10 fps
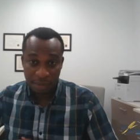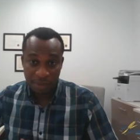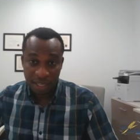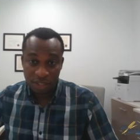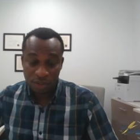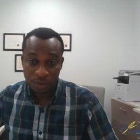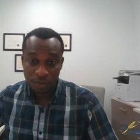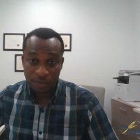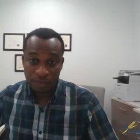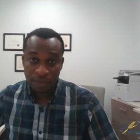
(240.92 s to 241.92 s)
a big issue,
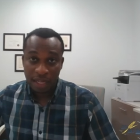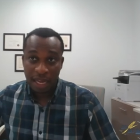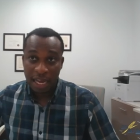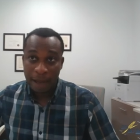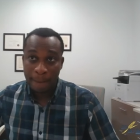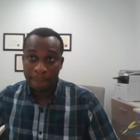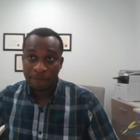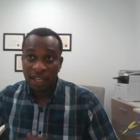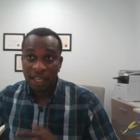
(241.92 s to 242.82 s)
um,